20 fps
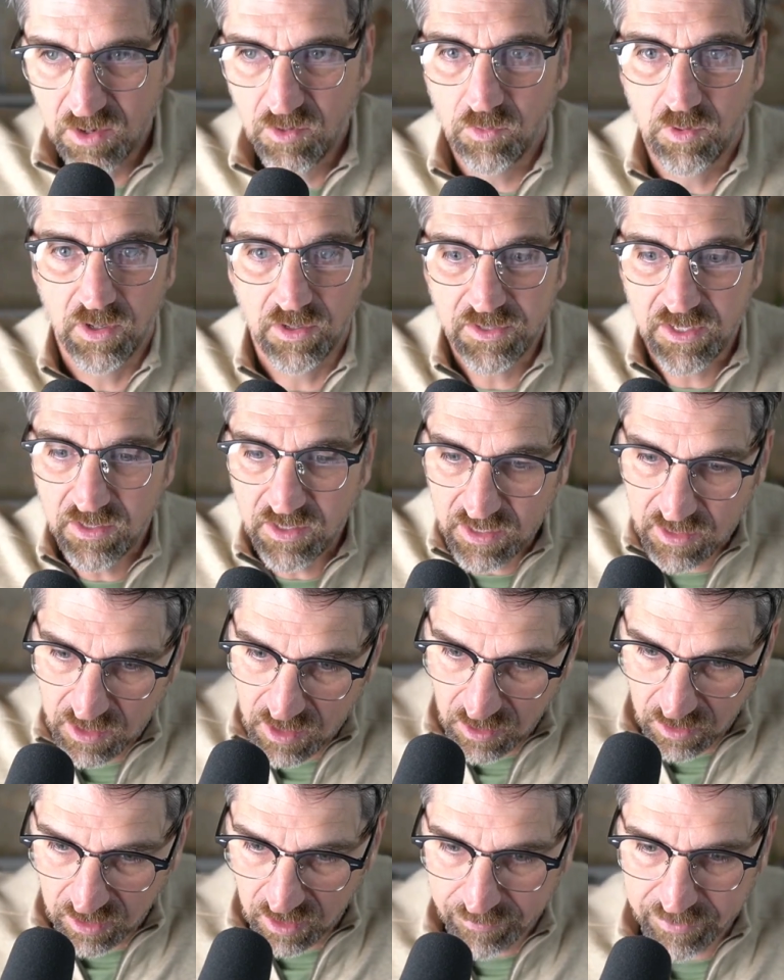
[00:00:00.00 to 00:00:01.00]
well, you need to go a
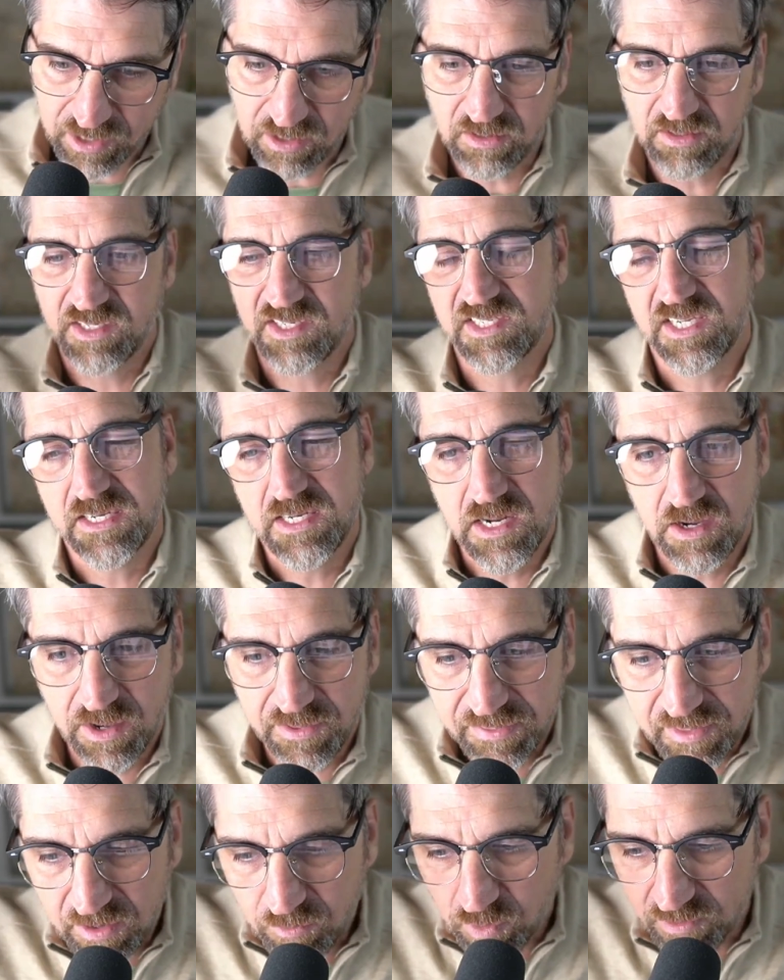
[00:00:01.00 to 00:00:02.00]
little bit earlier. He's like, no, I
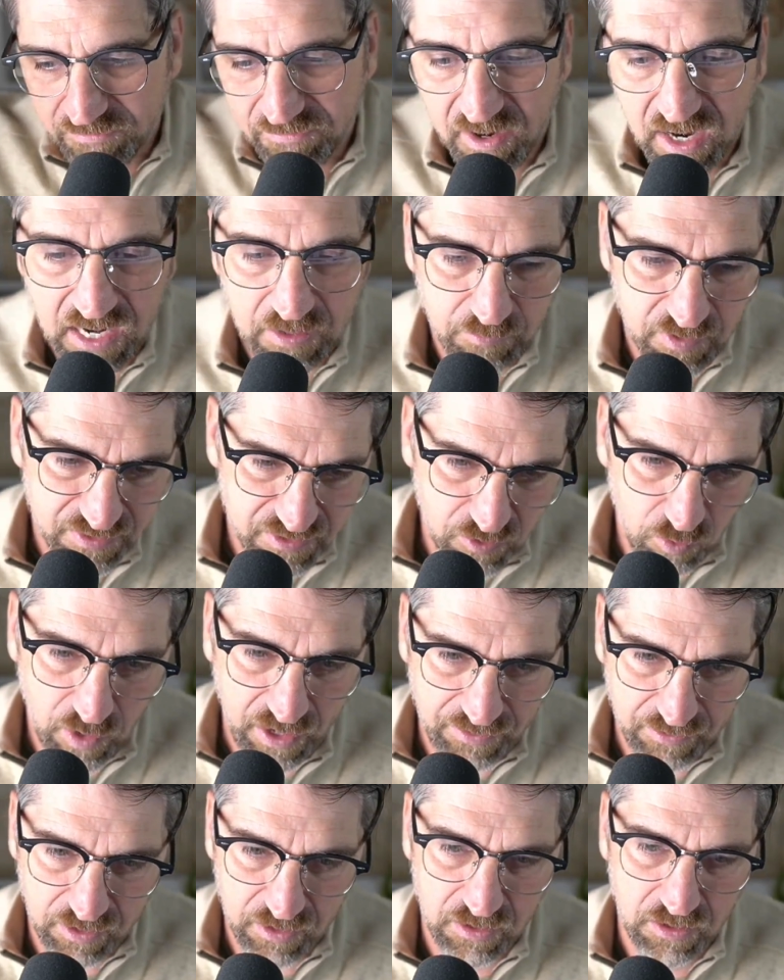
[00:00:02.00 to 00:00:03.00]
think we're fine with the
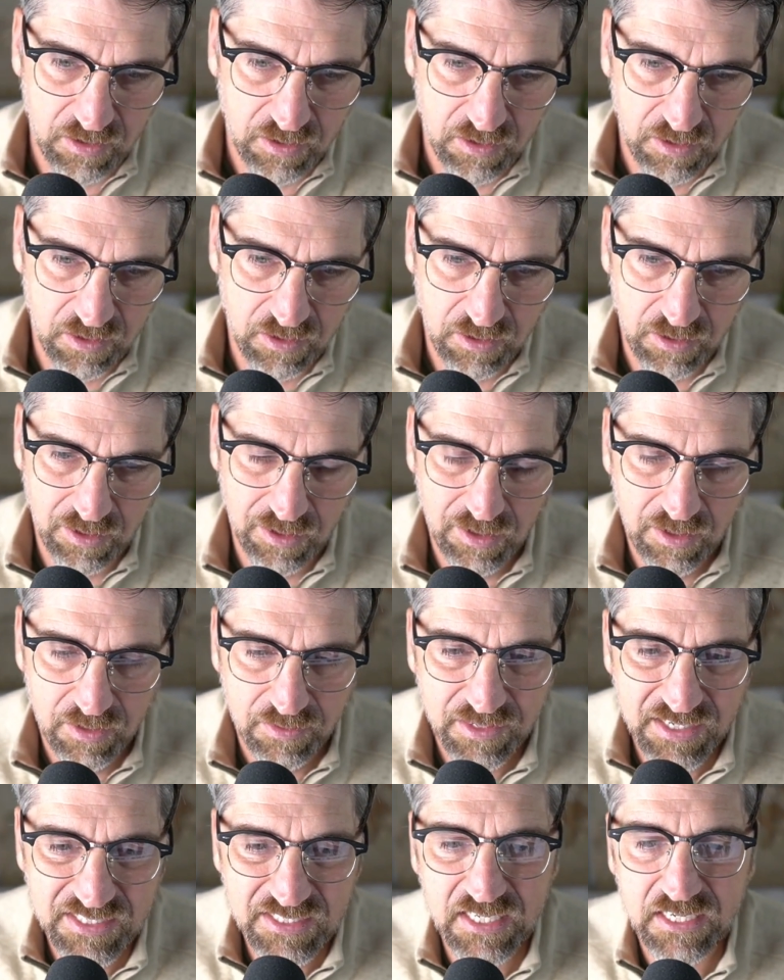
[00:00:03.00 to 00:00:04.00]
weather.
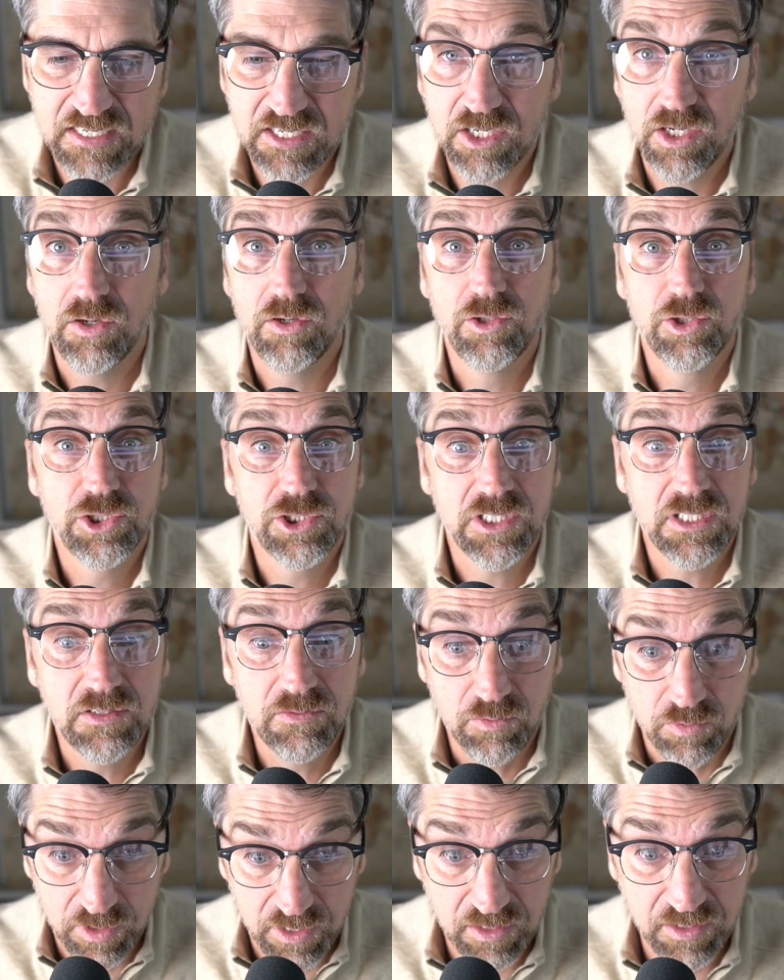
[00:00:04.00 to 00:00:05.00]
They said, you should
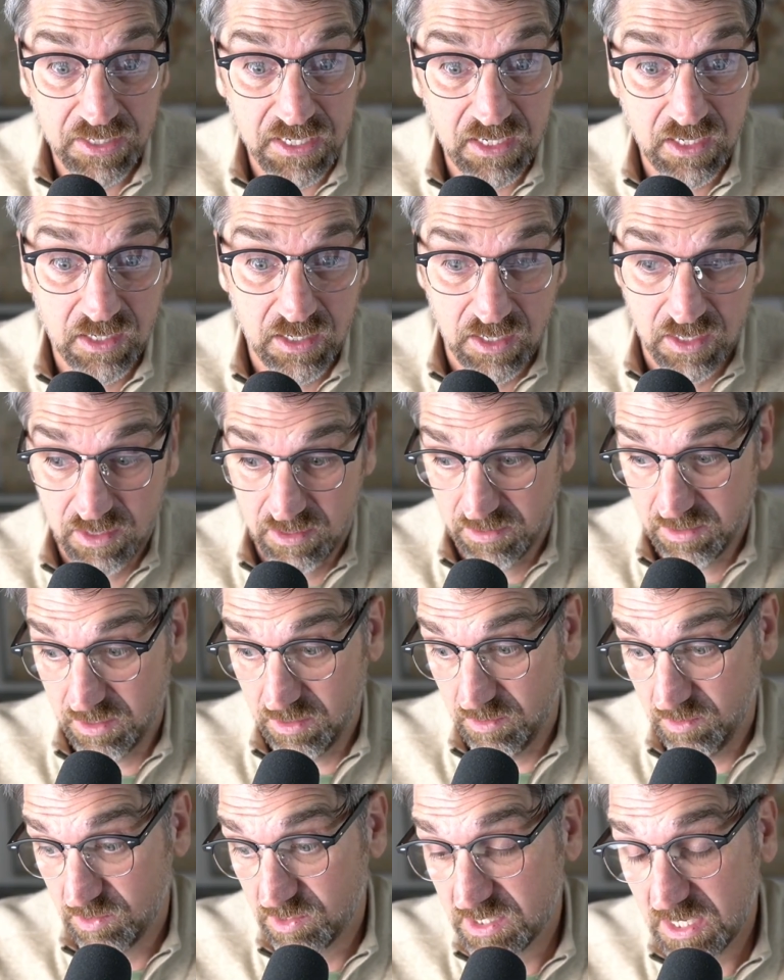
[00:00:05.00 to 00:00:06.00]
really
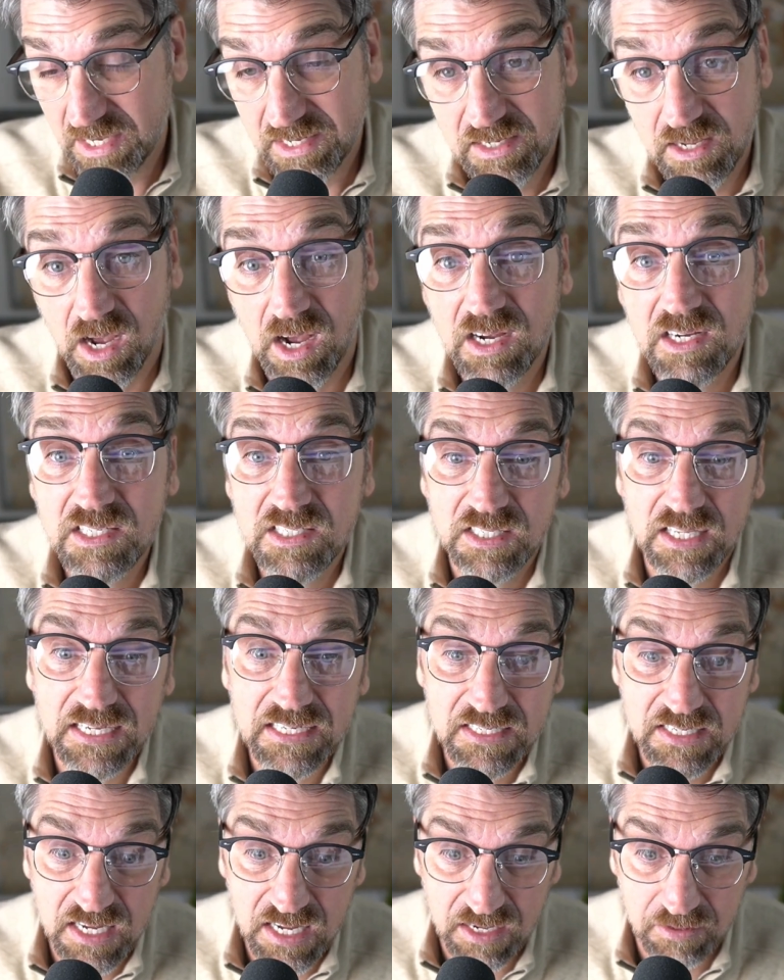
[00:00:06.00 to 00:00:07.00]
use a dog sled
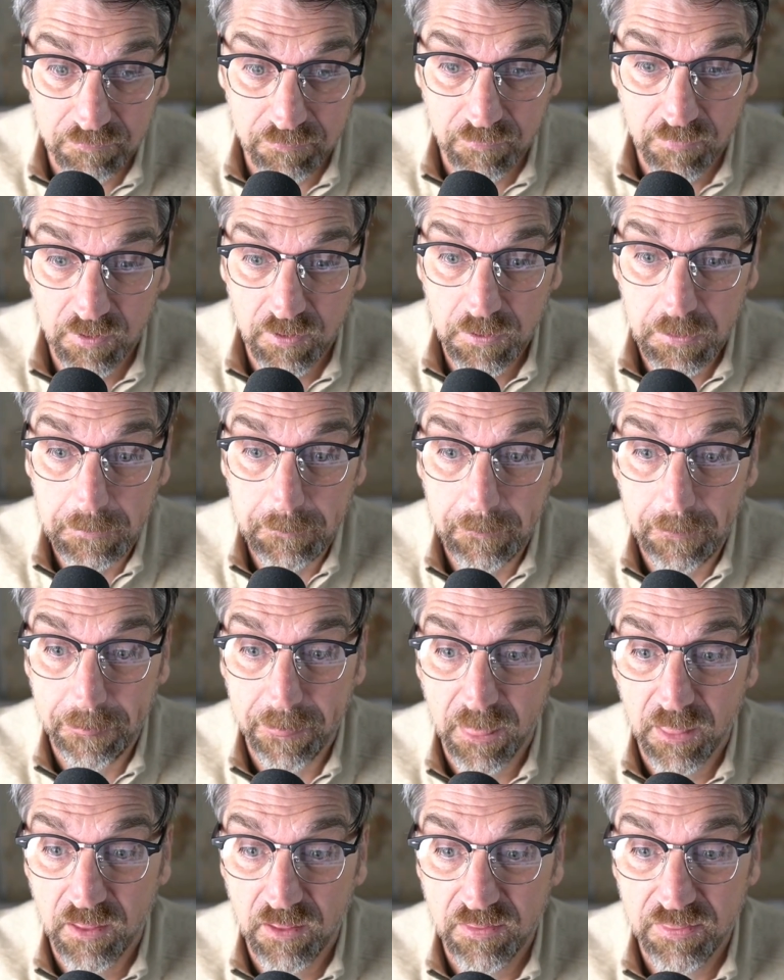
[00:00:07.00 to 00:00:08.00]
team.
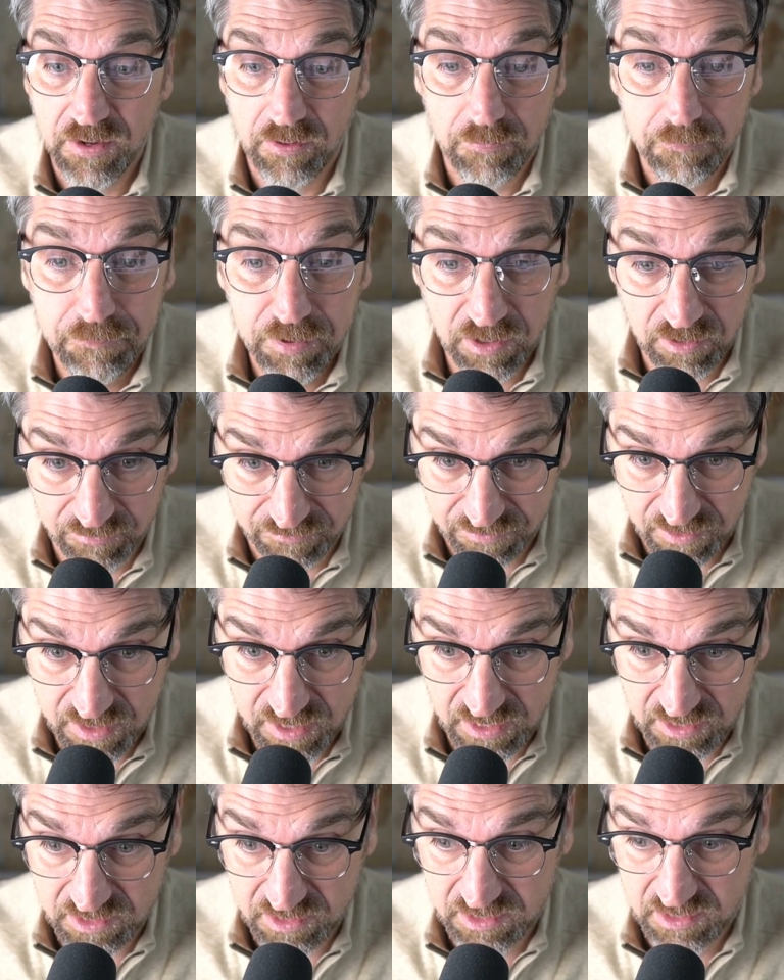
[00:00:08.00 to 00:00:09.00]
They're built for
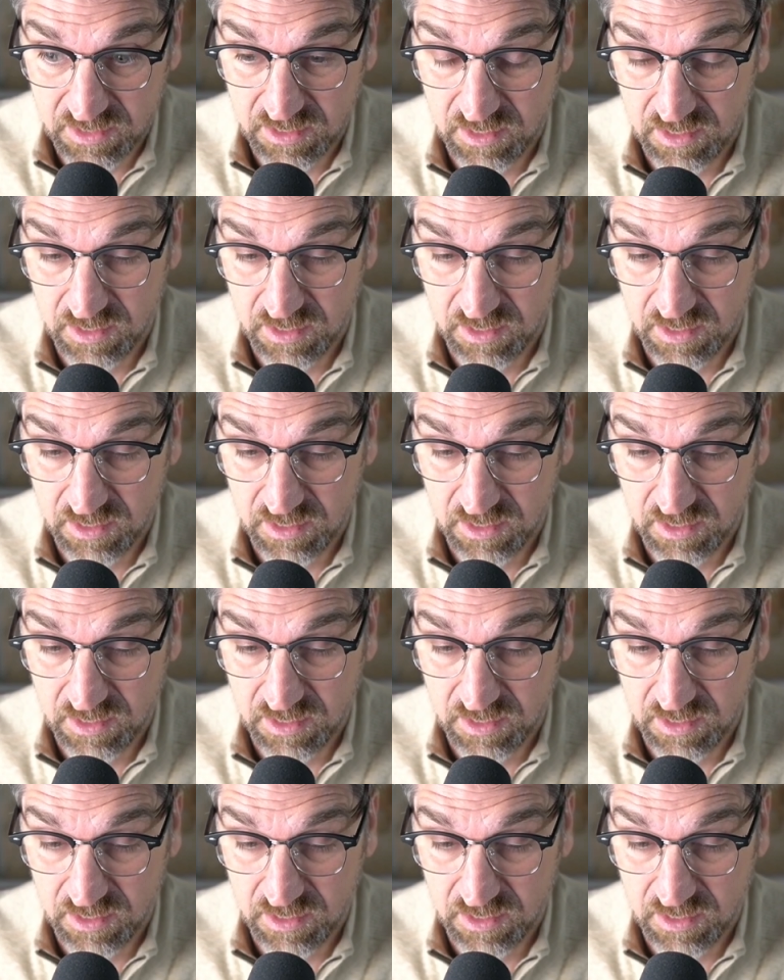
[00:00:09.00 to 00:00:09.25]
this.